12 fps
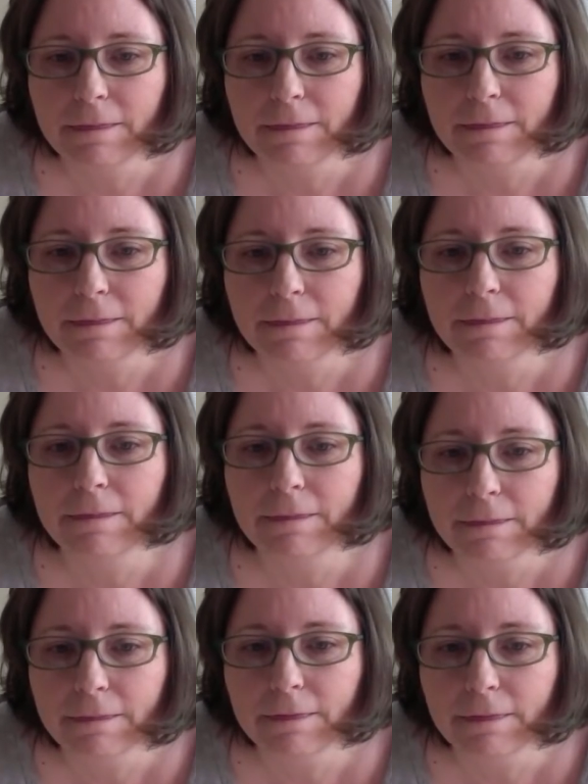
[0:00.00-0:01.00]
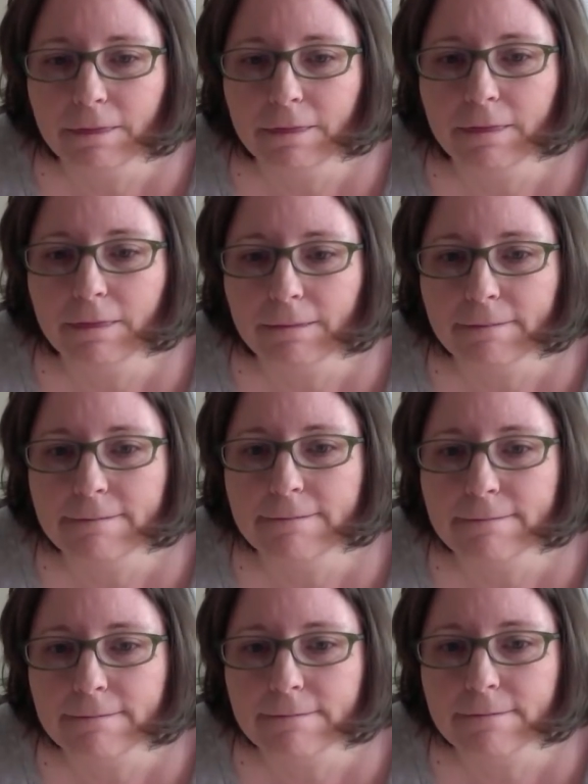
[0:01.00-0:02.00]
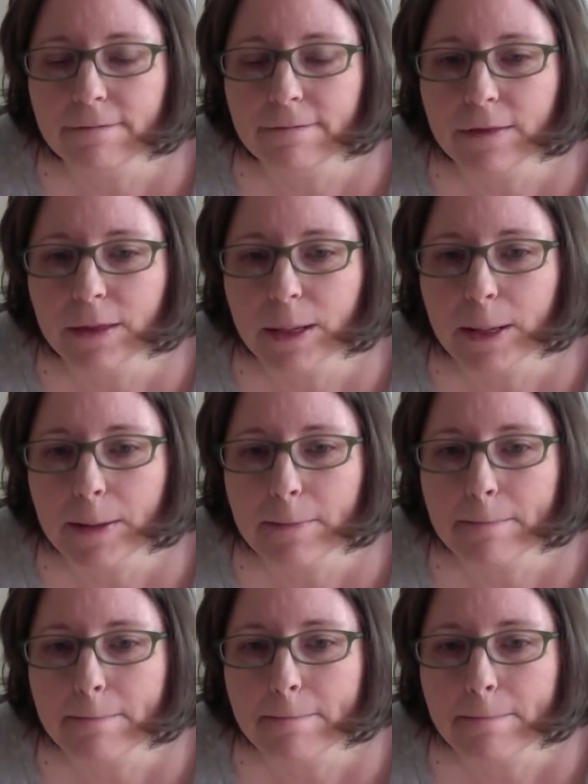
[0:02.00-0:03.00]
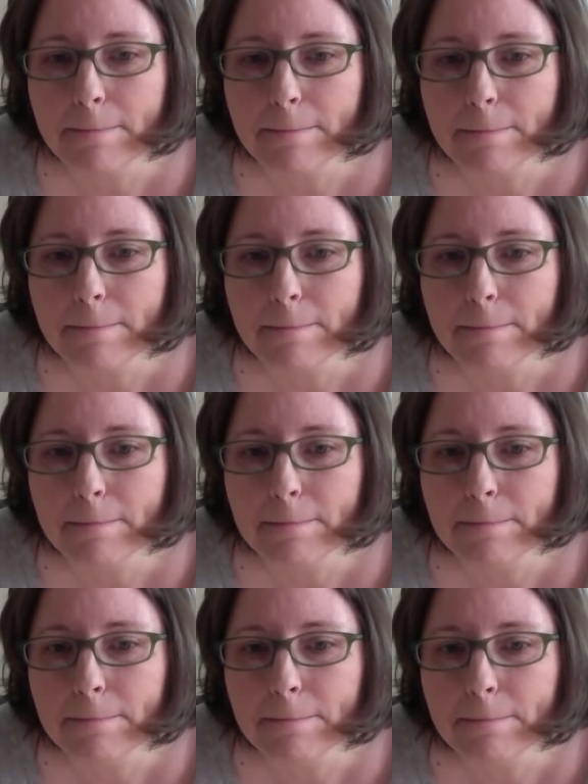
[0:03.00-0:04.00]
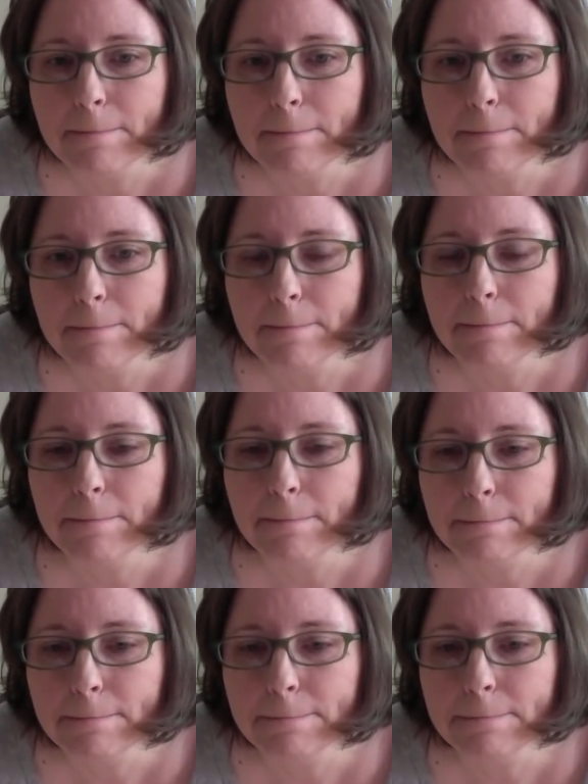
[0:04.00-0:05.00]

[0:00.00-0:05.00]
This person isn't speaking.